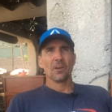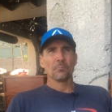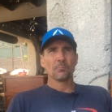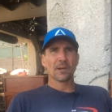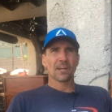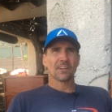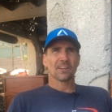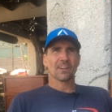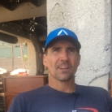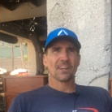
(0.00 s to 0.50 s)

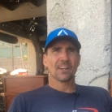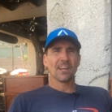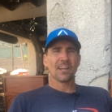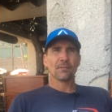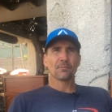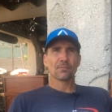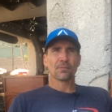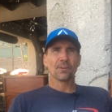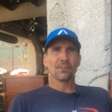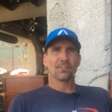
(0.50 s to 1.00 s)
But
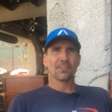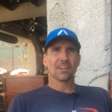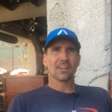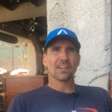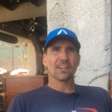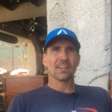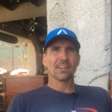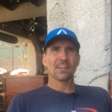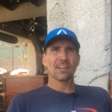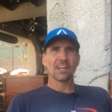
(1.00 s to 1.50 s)

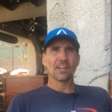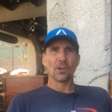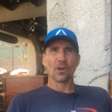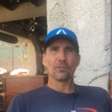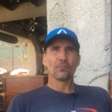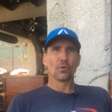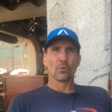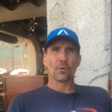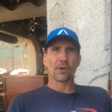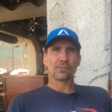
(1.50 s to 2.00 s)
everything, and
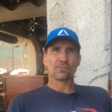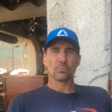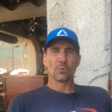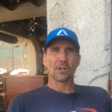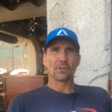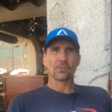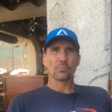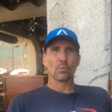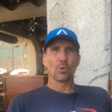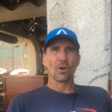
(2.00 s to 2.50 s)
I've always
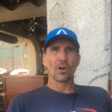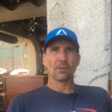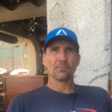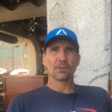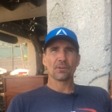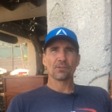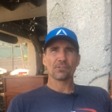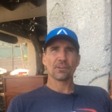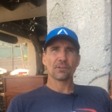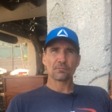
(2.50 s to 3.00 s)
wondered why,
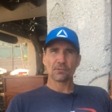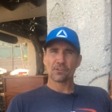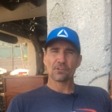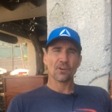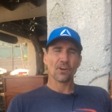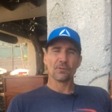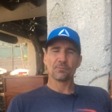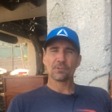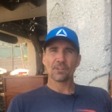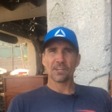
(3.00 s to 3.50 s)
because every
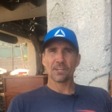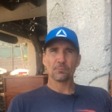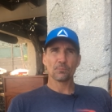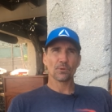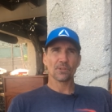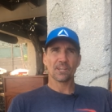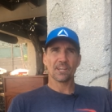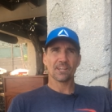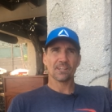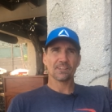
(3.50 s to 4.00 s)
time Dean
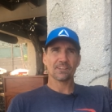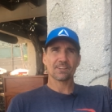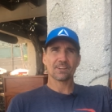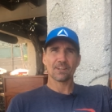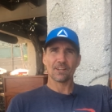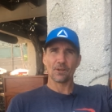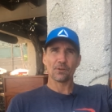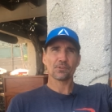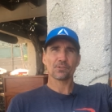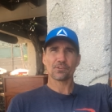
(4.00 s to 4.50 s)
would get
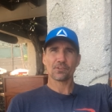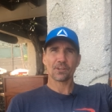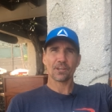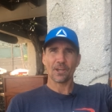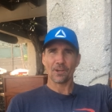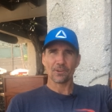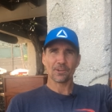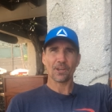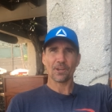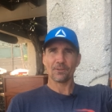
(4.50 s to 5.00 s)
close to
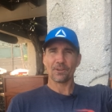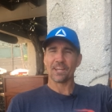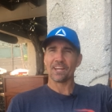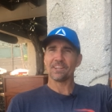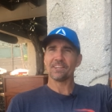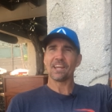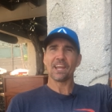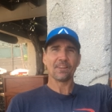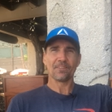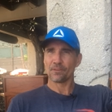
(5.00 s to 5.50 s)
Cocoa
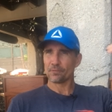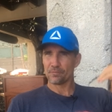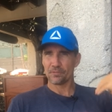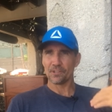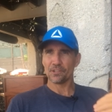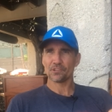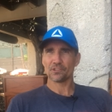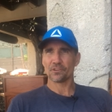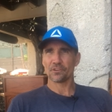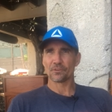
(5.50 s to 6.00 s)
Head and the
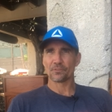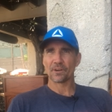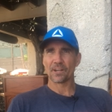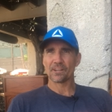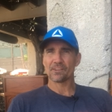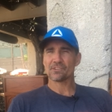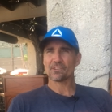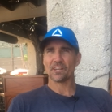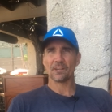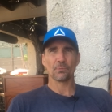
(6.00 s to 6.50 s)
finish of the
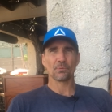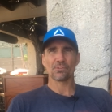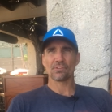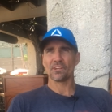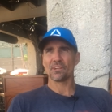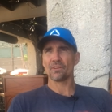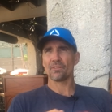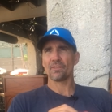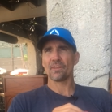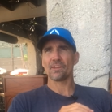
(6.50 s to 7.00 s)
race, he
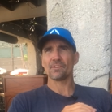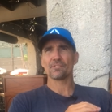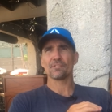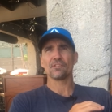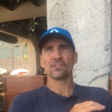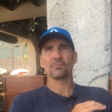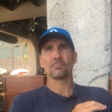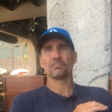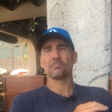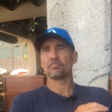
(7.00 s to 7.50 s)
was in these
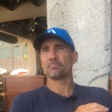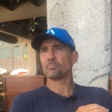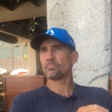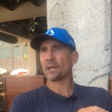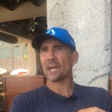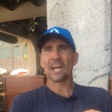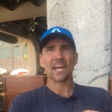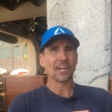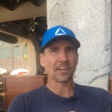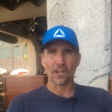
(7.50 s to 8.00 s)

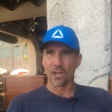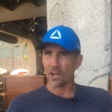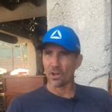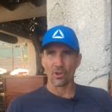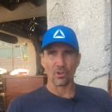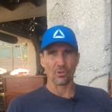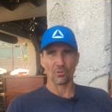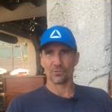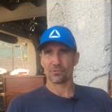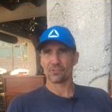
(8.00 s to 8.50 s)
bad
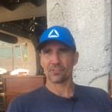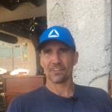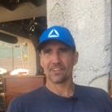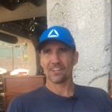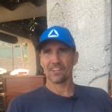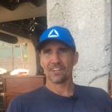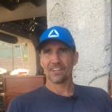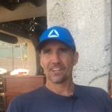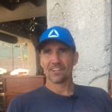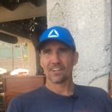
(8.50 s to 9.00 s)
holes.
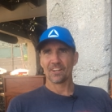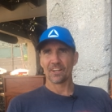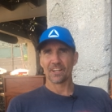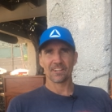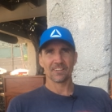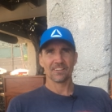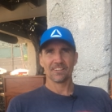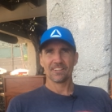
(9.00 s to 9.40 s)
Like,